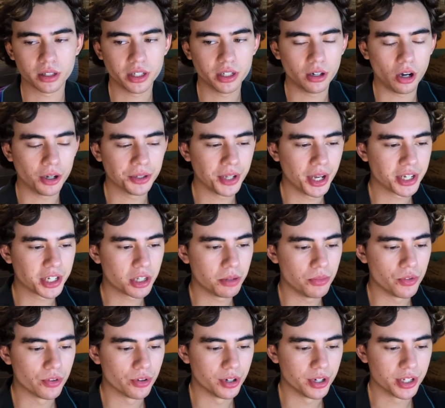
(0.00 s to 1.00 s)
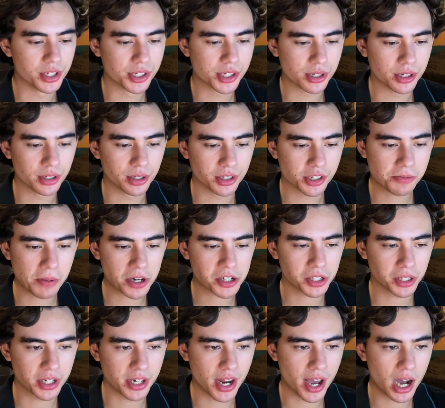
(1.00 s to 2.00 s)
online communities,
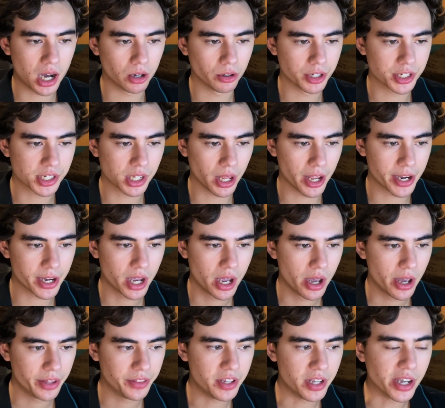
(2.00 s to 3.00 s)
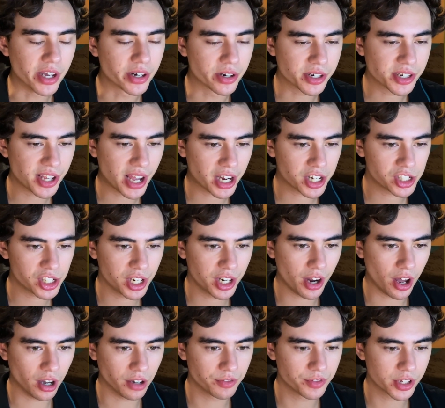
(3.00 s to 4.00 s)
especially now, is like the intersection
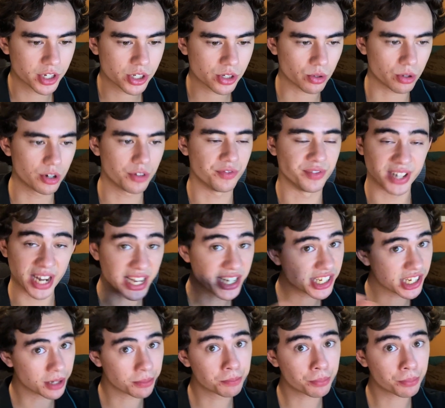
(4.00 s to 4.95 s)
of this sort of nice and